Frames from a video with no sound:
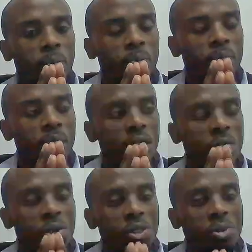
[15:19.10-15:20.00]
root
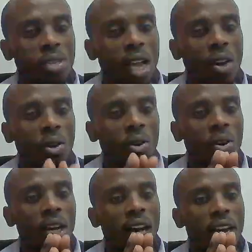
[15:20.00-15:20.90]
user or
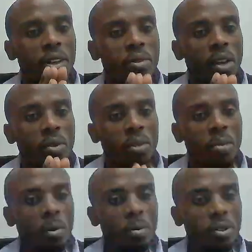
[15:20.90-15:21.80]
a user with more
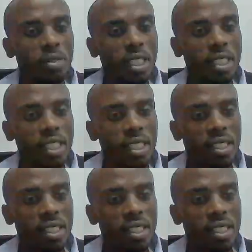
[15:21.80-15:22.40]
privileges.